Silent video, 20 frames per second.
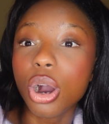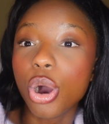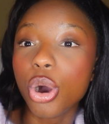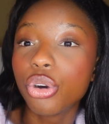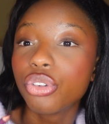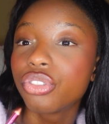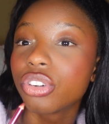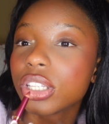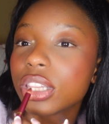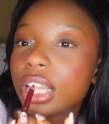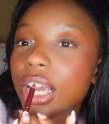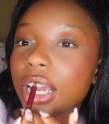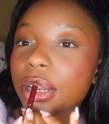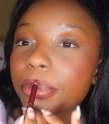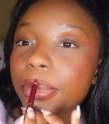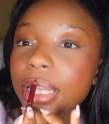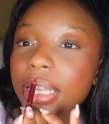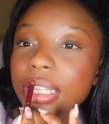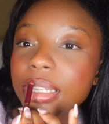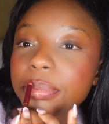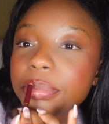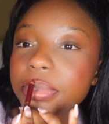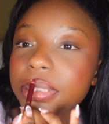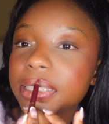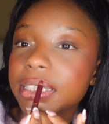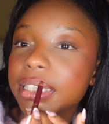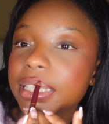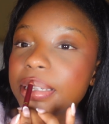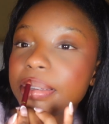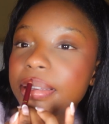overline my
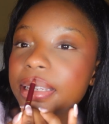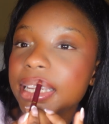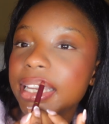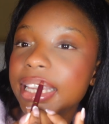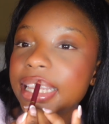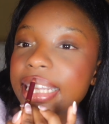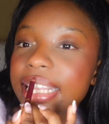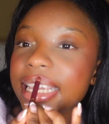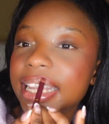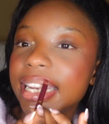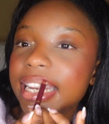lips and